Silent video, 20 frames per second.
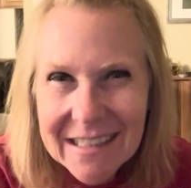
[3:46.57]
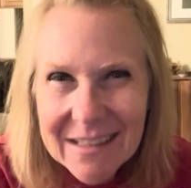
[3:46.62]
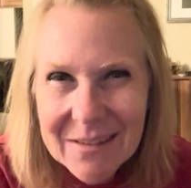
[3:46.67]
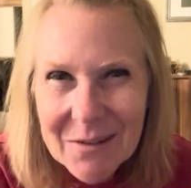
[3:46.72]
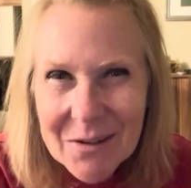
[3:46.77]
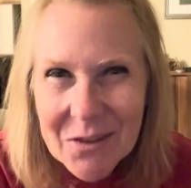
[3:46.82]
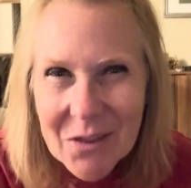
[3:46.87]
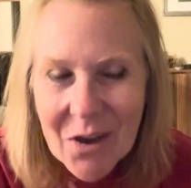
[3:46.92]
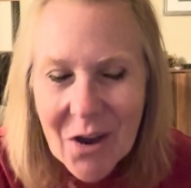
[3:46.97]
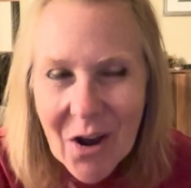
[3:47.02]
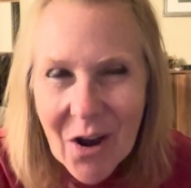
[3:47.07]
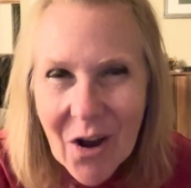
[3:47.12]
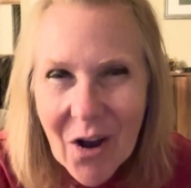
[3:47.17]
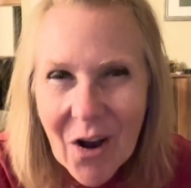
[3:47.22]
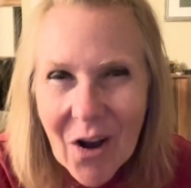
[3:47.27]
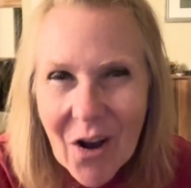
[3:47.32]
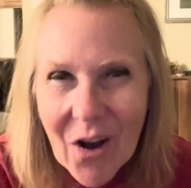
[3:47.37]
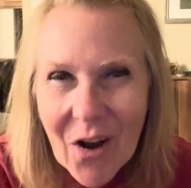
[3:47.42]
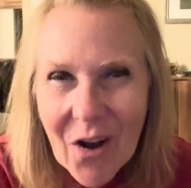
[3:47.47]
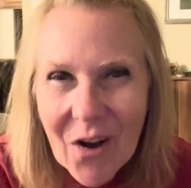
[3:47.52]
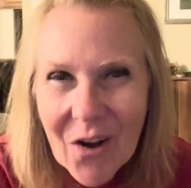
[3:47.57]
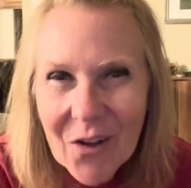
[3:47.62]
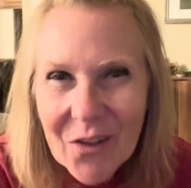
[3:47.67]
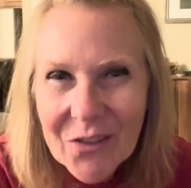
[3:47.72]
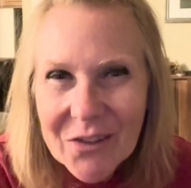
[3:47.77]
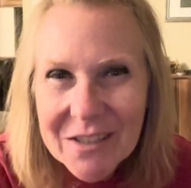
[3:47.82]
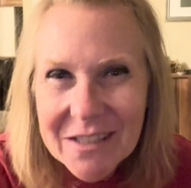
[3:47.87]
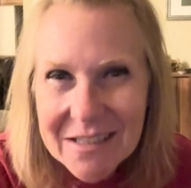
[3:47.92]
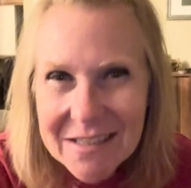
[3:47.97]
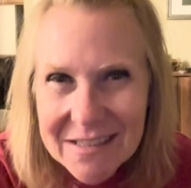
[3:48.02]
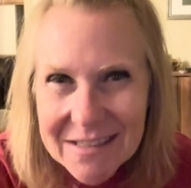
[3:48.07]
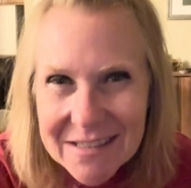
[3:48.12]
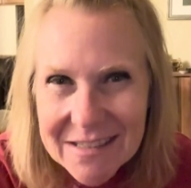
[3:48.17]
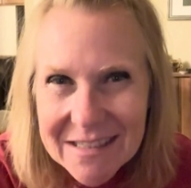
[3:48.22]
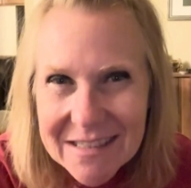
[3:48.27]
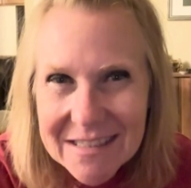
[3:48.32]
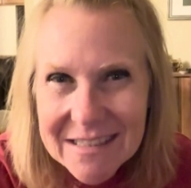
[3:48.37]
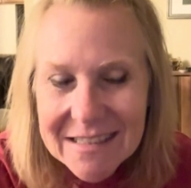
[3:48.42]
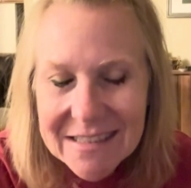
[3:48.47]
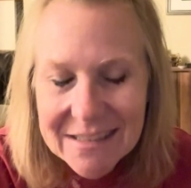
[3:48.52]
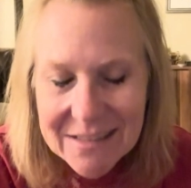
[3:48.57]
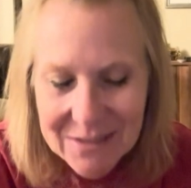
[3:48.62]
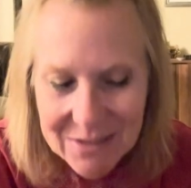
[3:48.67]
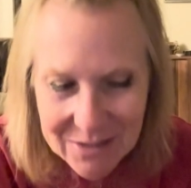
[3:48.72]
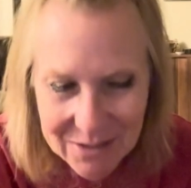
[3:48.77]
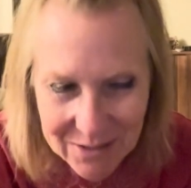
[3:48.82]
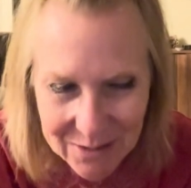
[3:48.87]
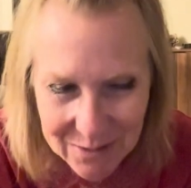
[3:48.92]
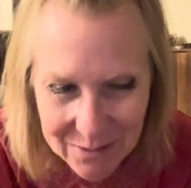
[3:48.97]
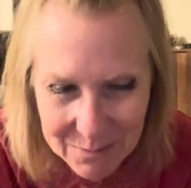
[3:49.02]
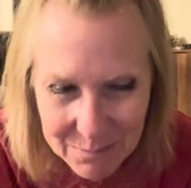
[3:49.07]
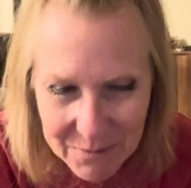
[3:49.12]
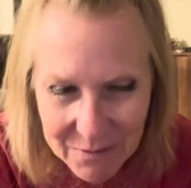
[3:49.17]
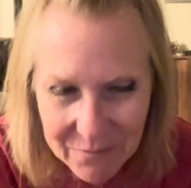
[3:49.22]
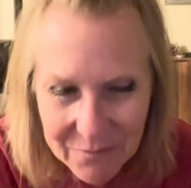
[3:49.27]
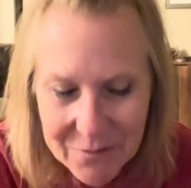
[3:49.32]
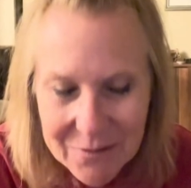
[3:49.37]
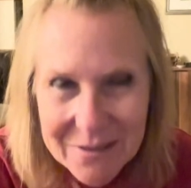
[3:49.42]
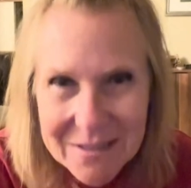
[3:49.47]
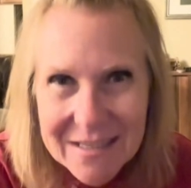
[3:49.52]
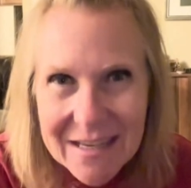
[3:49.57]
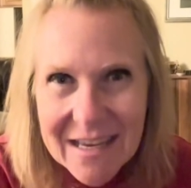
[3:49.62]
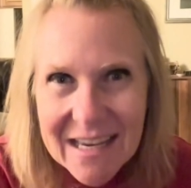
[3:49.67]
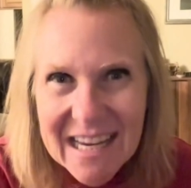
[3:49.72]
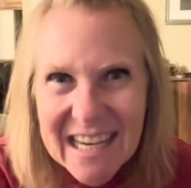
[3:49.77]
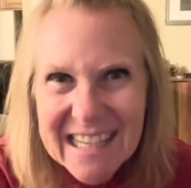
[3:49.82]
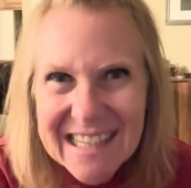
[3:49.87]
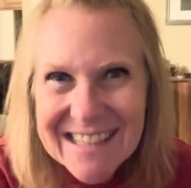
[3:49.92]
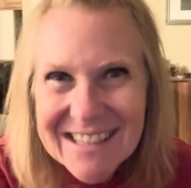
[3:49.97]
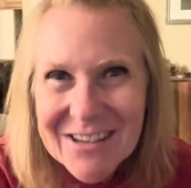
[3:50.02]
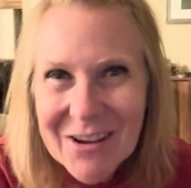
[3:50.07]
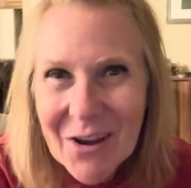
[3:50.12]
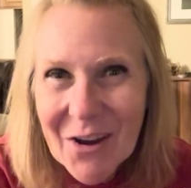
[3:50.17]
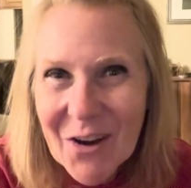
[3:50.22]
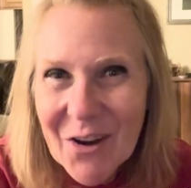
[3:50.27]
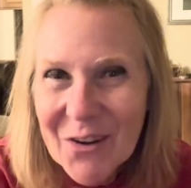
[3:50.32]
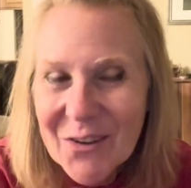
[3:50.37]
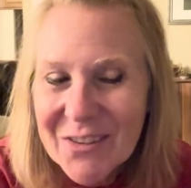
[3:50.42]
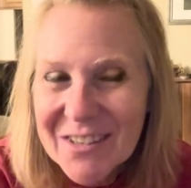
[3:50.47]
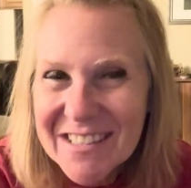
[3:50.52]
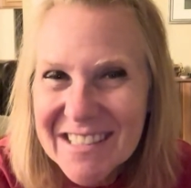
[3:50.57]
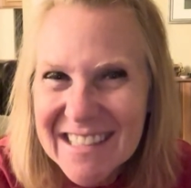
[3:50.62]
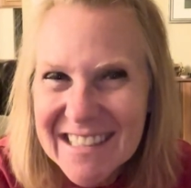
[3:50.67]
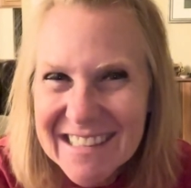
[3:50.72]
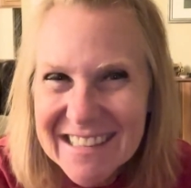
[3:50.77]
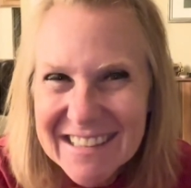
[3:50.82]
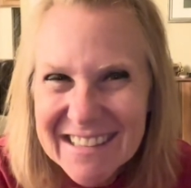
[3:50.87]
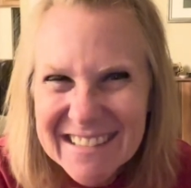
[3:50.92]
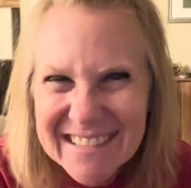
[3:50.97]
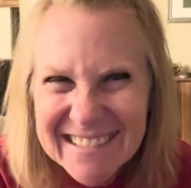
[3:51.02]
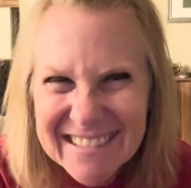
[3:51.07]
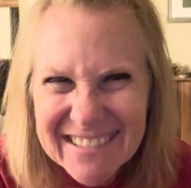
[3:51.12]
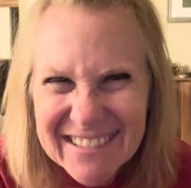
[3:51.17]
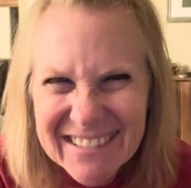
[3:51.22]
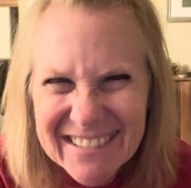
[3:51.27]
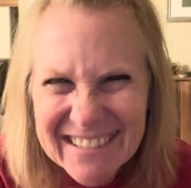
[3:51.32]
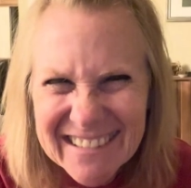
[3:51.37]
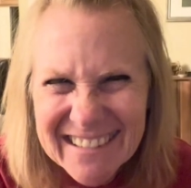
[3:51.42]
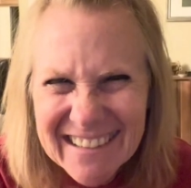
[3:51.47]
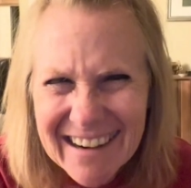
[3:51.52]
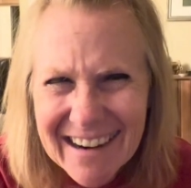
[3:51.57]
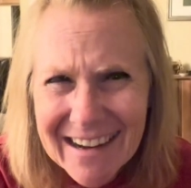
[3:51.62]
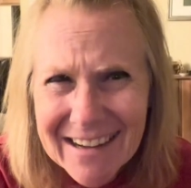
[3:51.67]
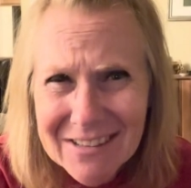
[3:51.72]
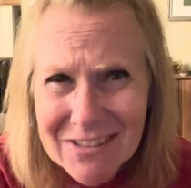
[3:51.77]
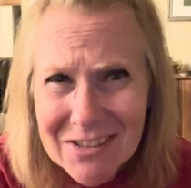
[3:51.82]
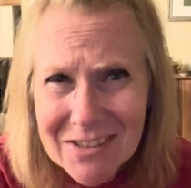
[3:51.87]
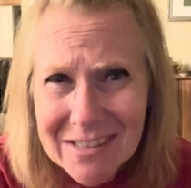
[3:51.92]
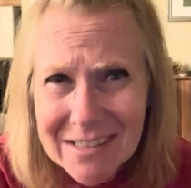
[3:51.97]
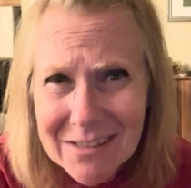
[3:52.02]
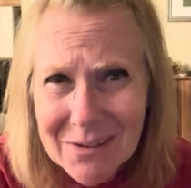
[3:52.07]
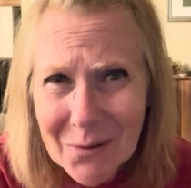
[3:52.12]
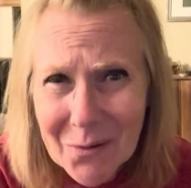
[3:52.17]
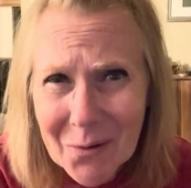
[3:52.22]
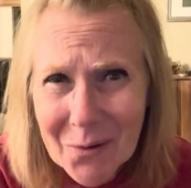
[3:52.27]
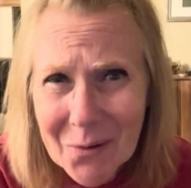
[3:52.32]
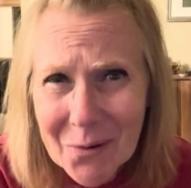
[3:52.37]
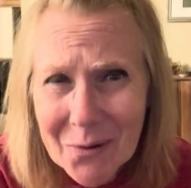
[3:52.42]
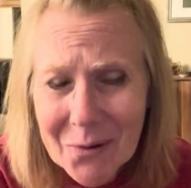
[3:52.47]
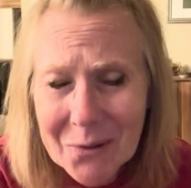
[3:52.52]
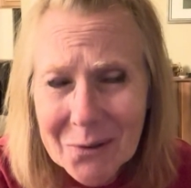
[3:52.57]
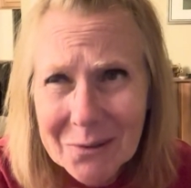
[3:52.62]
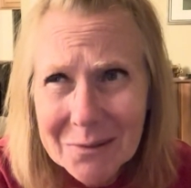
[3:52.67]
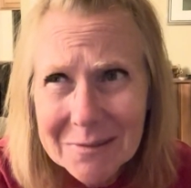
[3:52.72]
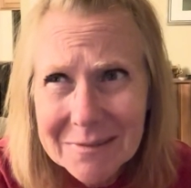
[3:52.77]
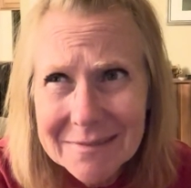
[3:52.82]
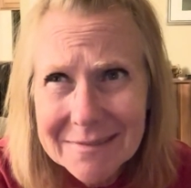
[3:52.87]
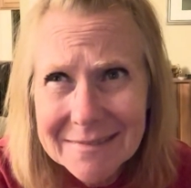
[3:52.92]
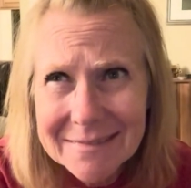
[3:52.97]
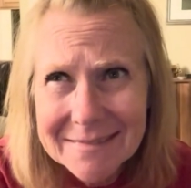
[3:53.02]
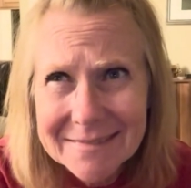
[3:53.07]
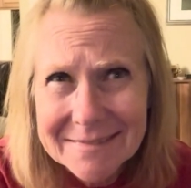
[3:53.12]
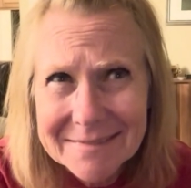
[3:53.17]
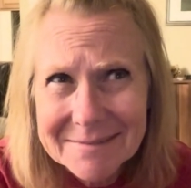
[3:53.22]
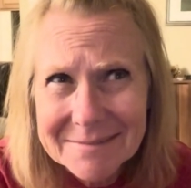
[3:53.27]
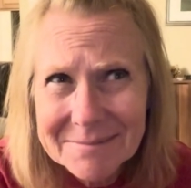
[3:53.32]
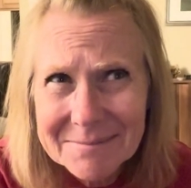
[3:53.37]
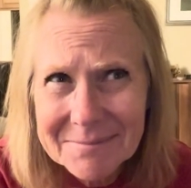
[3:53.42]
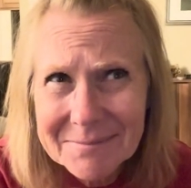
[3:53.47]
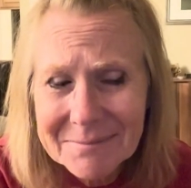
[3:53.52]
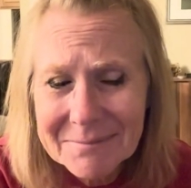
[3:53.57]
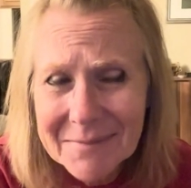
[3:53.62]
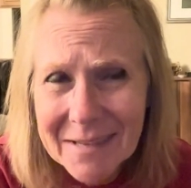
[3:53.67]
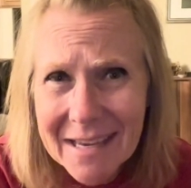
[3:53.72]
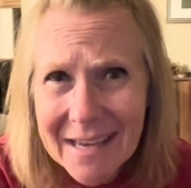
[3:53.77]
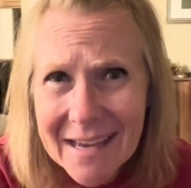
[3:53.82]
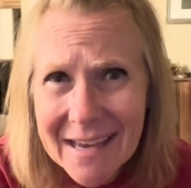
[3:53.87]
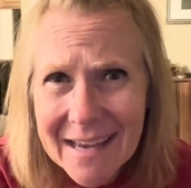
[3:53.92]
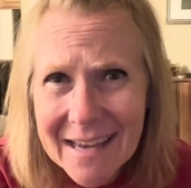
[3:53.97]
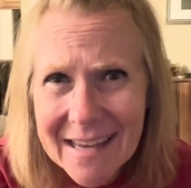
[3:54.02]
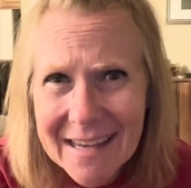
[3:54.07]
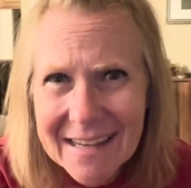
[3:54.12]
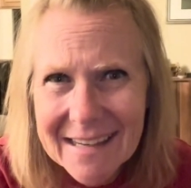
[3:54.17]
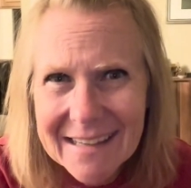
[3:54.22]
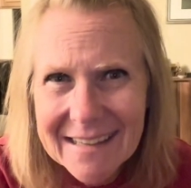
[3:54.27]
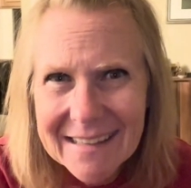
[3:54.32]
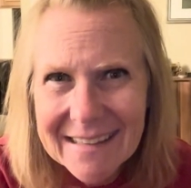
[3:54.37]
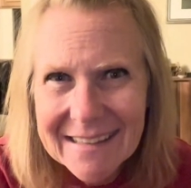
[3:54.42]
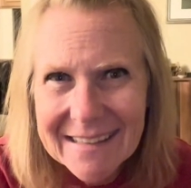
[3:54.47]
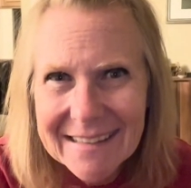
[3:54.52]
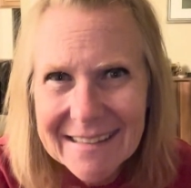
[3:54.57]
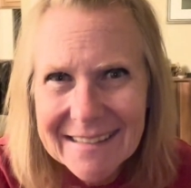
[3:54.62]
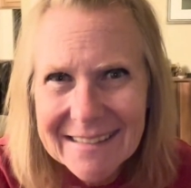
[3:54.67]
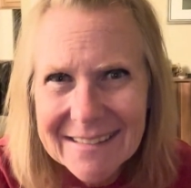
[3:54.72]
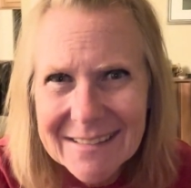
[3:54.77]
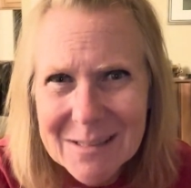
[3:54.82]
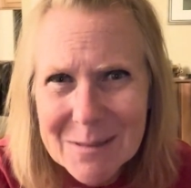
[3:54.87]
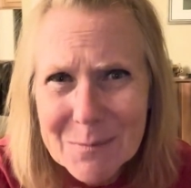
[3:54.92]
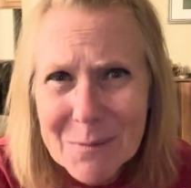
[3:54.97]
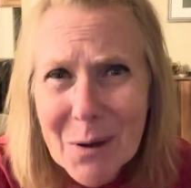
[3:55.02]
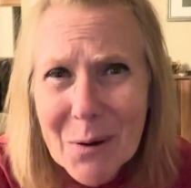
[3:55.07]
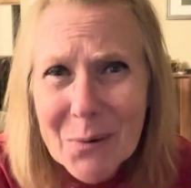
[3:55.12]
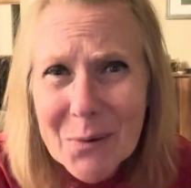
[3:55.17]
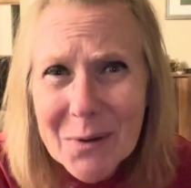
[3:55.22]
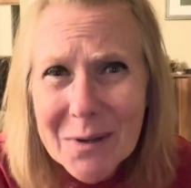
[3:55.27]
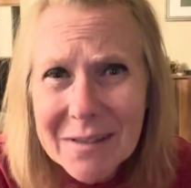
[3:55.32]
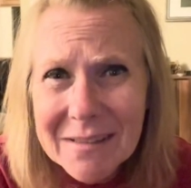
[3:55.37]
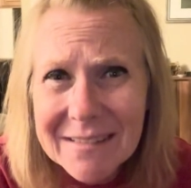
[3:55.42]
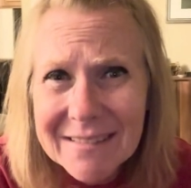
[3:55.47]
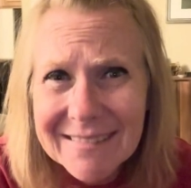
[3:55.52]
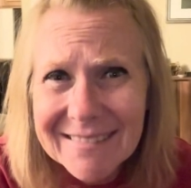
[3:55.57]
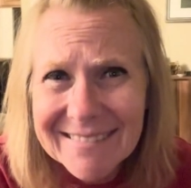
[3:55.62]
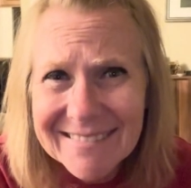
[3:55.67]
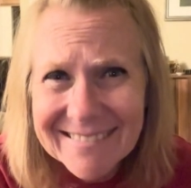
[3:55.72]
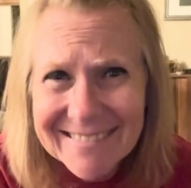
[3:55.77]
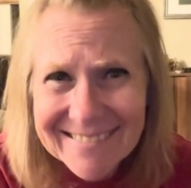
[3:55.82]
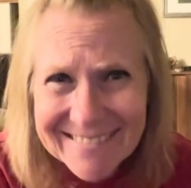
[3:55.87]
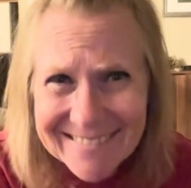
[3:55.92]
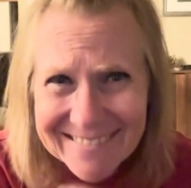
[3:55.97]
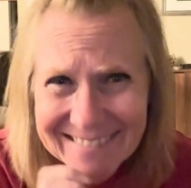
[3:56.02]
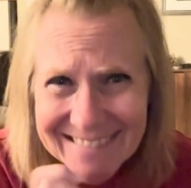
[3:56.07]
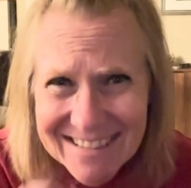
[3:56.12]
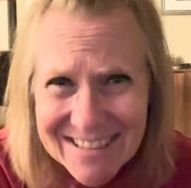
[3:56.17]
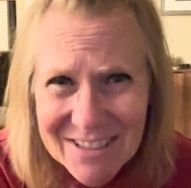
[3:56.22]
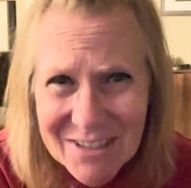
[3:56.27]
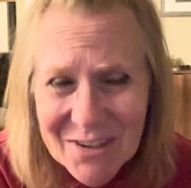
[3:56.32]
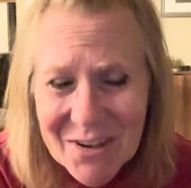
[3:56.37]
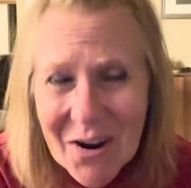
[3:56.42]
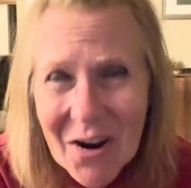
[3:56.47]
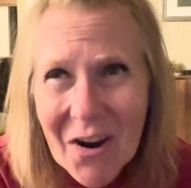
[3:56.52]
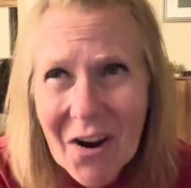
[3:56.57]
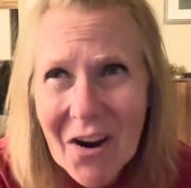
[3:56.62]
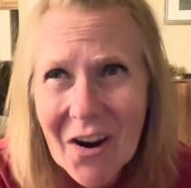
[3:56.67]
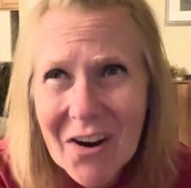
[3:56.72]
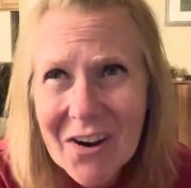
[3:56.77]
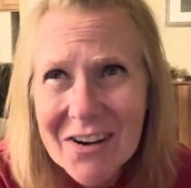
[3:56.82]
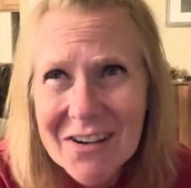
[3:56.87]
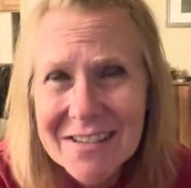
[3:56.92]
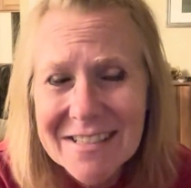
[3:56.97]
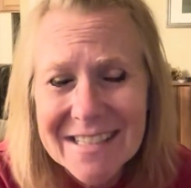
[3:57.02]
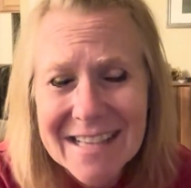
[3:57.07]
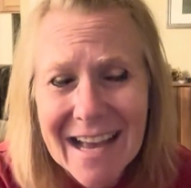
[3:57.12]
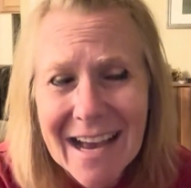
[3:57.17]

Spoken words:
with all these, and excuse me for saying, all these like crotchety old men smoking cigars.